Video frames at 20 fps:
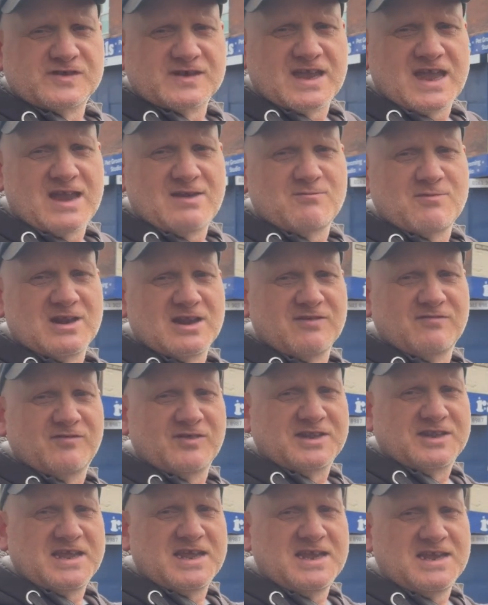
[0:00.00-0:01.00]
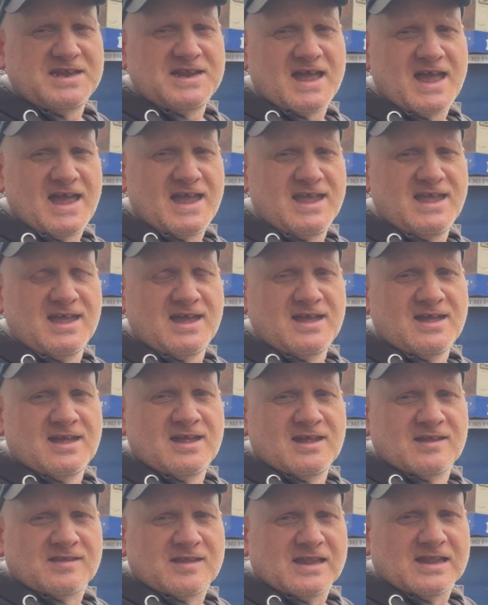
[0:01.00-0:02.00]
are getting ready for D-Day,
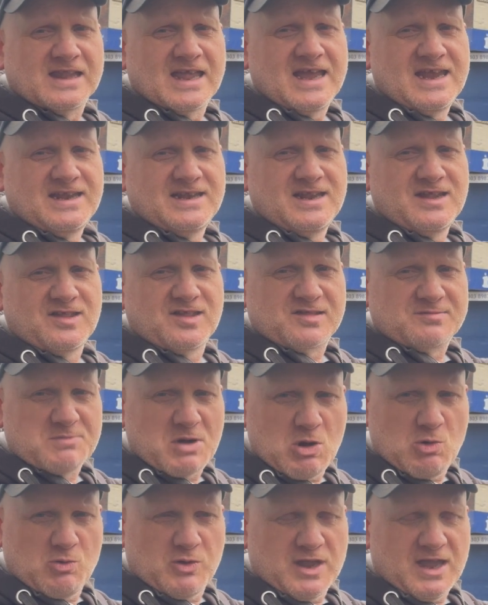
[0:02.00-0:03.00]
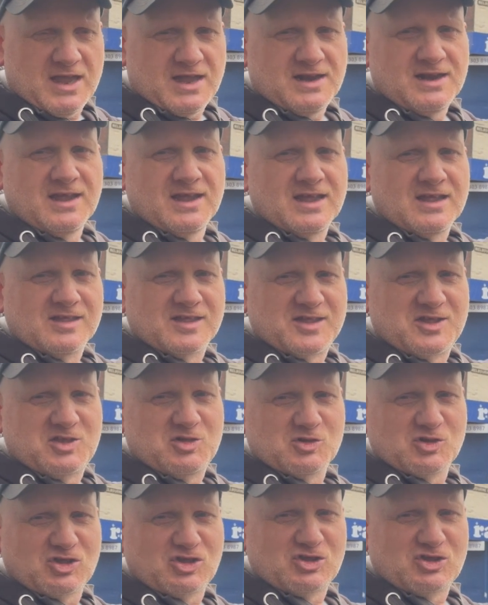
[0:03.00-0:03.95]
the lady smoking is just